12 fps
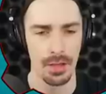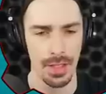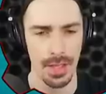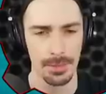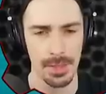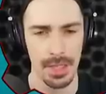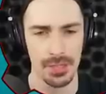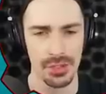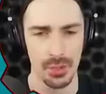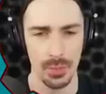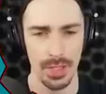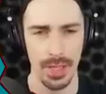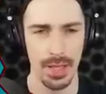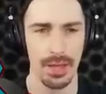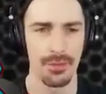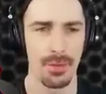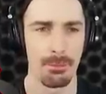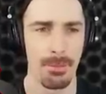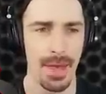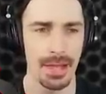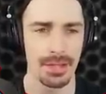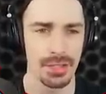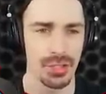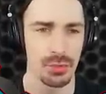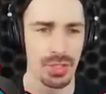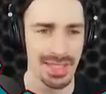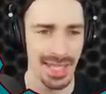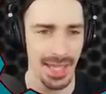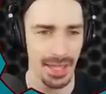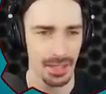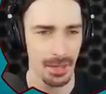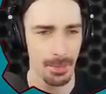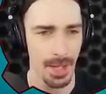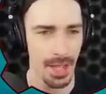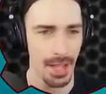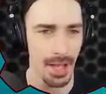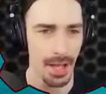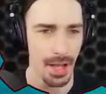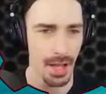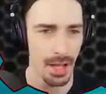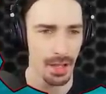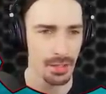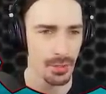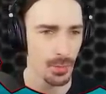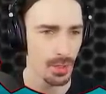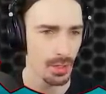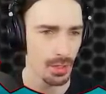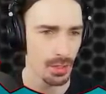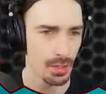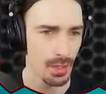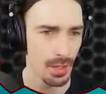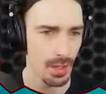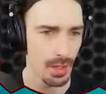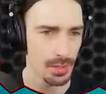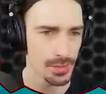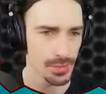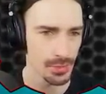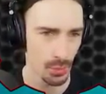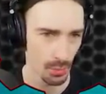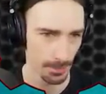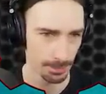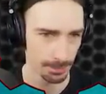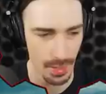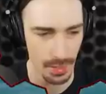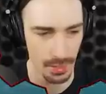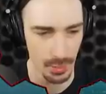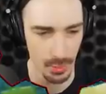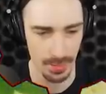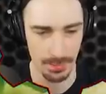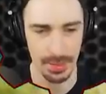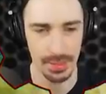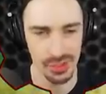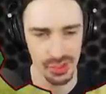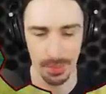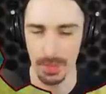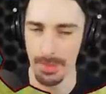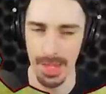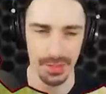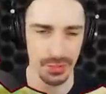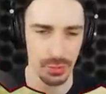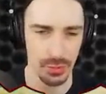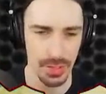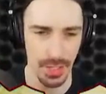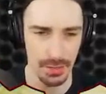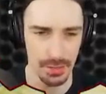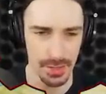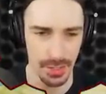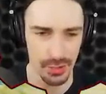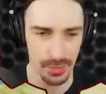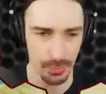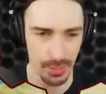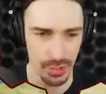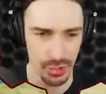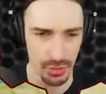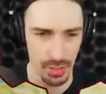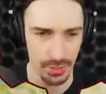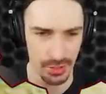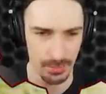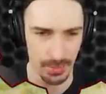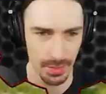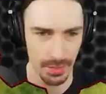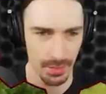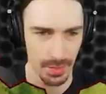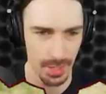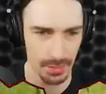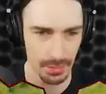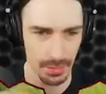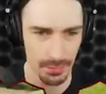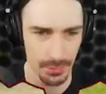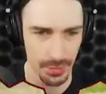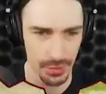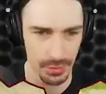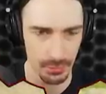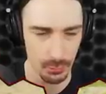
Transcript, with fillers: Okay, up next, we have Magnitude 10 by Aqua S Corp. I don't know what it means, but magnitude 10 sounds pretty strong to me. I love the...